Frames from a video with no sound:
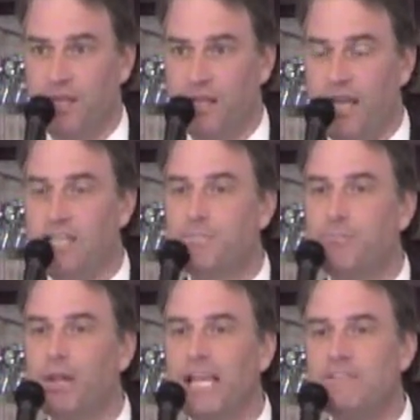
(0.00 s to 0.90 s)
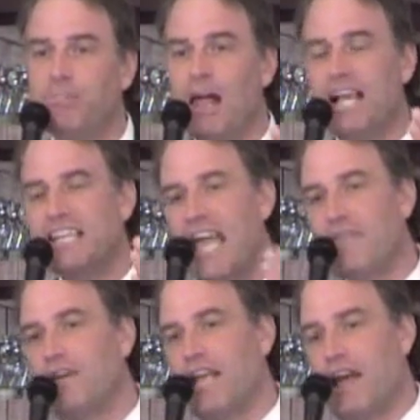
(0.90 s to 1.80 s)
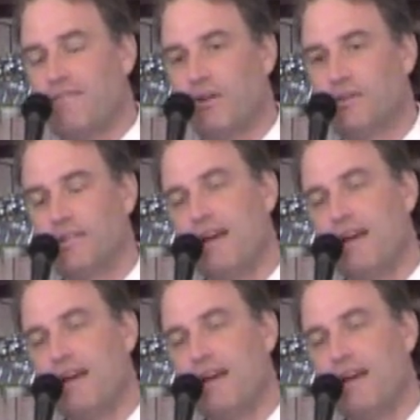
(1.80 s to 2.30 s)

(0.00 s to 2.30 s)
He's blocked every effort